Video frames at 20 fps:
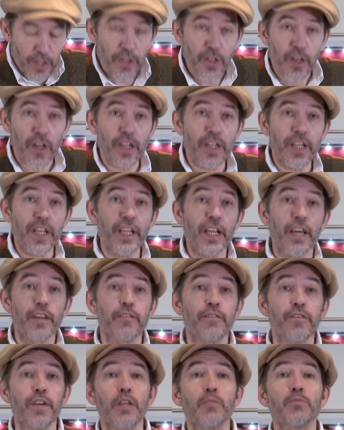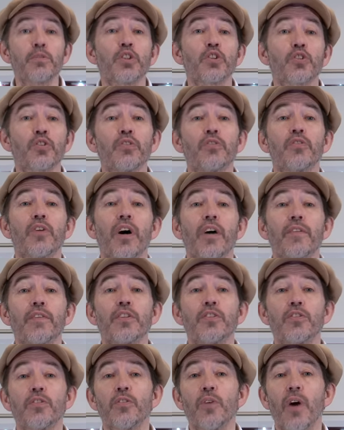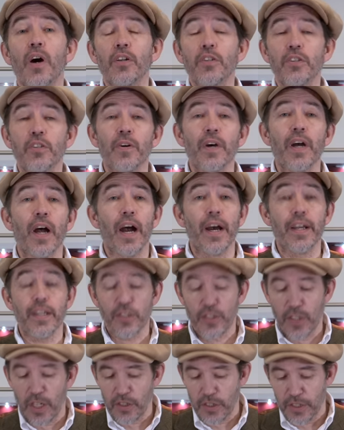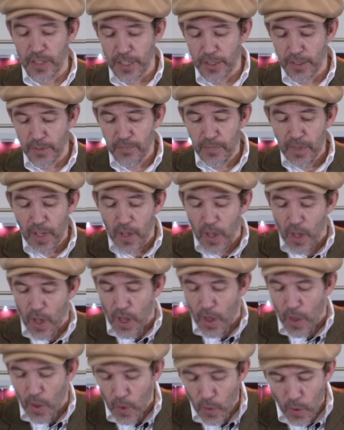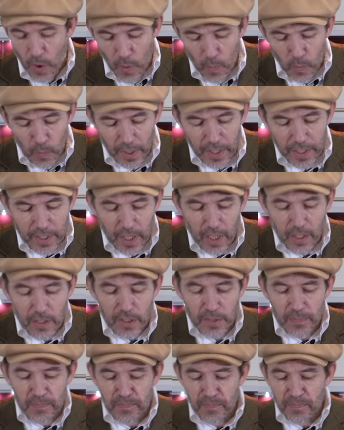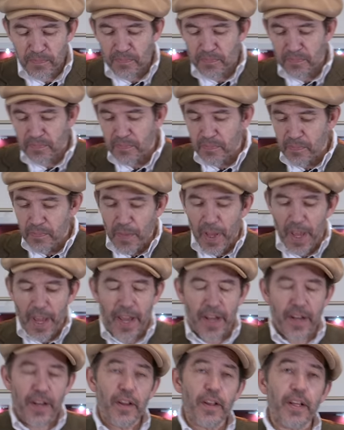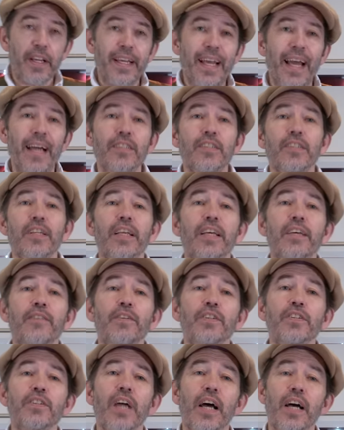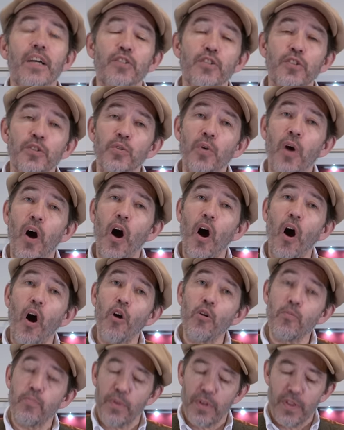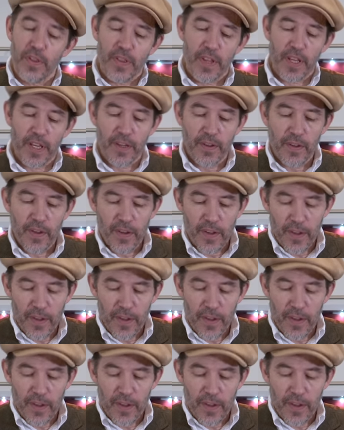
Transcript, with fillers: You're going to need a Phillips screwdriver to undo it and adjust it. What it does, it cantilevers as you open the